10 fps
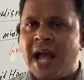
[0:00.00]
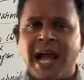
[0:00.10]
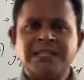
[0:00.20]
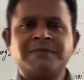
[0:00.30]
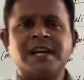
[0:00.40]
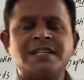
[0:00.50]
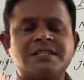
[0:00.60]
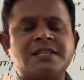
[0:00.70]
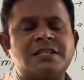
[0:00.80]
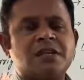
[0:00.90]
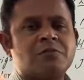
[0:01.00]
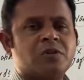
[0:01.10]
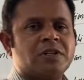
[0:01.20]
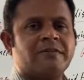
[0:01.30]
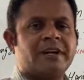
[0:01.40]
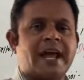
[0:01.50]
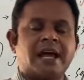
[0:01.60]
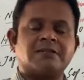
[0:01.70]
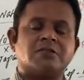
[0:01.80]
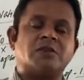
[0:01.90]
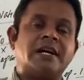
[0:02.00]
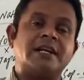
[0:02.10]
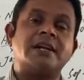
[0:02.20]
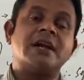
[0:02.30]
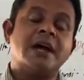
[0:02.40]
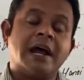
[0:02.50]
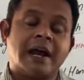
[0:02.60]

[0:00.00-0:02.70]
as we are discussing about the one, as you know that